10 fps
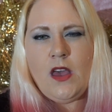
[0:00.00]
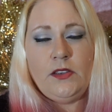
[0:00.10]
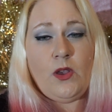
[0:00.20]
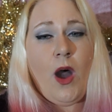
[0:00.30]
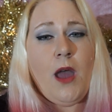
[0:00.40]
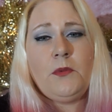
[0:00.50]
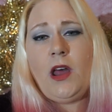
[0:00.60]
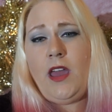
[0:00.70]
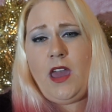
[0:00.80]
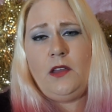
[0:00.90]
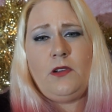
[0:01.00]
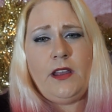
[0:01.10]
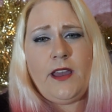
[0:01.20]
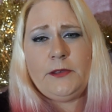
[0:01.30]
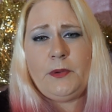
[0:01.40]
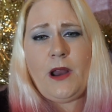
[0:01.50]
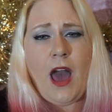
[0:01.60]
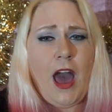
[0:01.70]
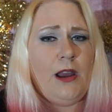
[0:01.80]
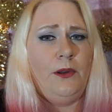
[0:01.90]
So I'm not a handwriting
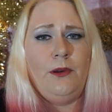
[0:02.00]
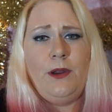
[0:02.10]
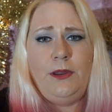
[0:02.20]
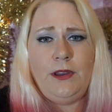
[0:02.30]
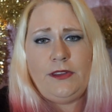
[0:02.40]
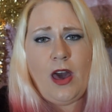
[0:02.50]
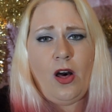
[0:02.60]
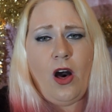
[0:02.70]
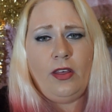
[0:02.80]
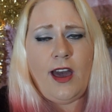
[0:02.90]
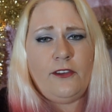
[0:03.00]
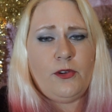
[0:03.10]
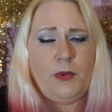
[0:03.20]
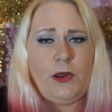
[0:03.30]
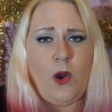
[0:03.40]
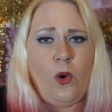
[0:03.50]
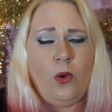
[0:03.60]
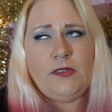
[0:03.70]
expert. I don't know how you can tell all that from a note.